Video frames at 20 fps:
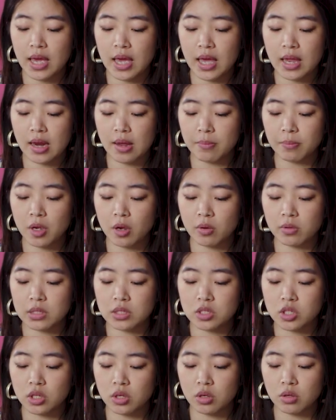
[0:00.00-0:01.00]
and I'm going
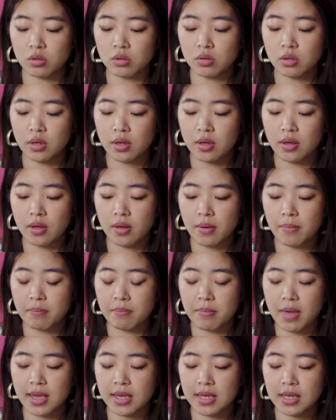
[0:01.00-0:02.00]
to
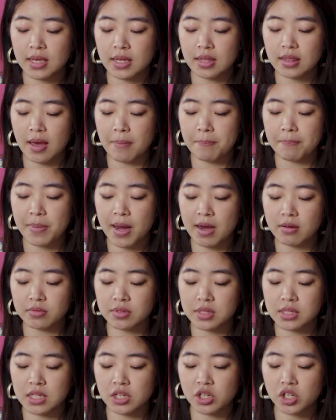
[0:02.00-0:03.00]
make that
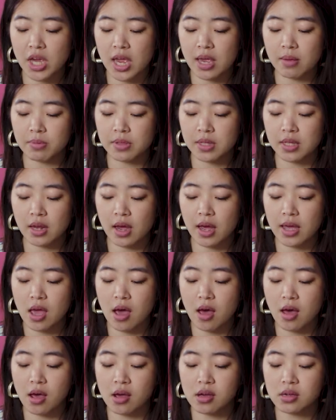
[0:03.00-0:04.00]
bouncy shape that I
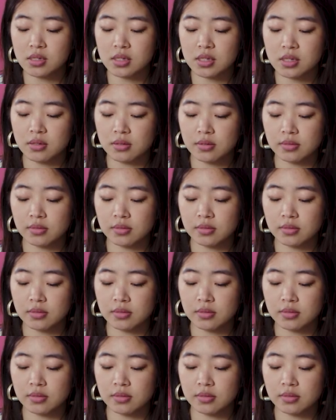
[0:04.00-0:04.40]
heard,